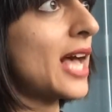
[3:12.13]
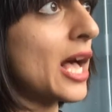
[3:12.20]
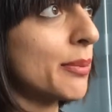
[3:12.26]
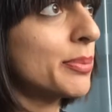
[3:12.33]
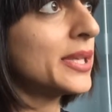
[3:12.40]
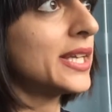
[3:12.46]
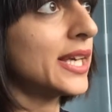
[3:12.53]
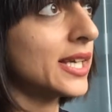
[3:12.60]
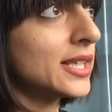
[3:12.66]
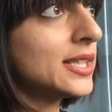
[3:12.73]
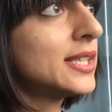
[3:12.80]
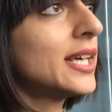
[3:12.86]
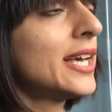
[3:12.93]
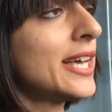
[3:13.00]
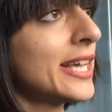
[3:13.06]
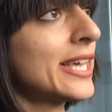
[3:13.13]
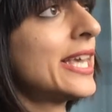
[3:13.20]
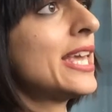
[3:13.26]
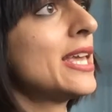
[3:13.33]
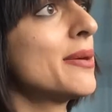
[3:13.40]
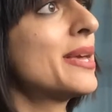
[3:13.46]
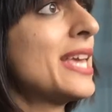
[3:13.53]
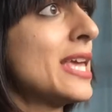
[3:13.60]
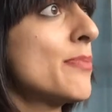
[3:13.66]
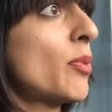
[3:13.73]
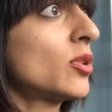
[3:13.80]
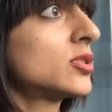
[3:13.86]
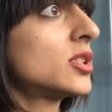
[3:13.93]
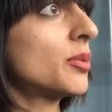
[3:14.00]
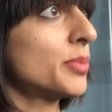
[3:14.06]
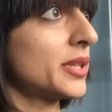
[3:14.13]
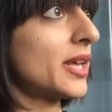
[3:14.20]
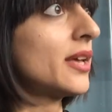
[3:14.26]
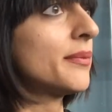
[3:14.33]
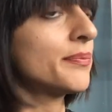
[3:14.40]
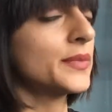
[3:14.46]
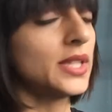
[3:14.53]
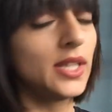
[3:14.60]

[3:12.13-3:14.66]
happening, keep on top of that,